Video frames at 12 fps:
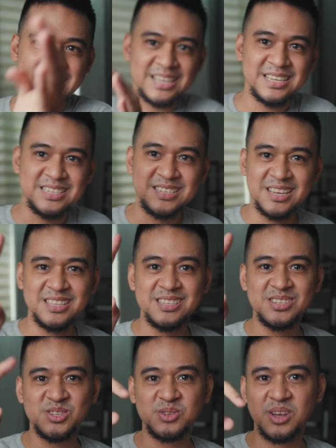
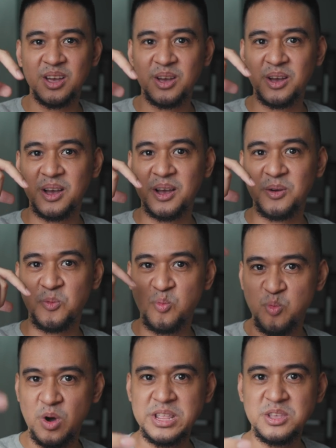Since
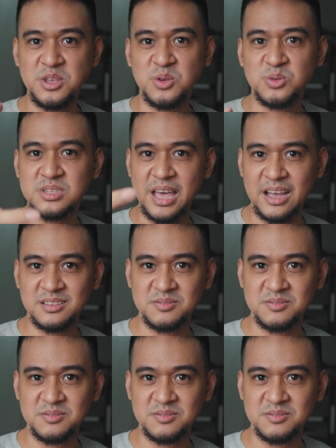when you use the active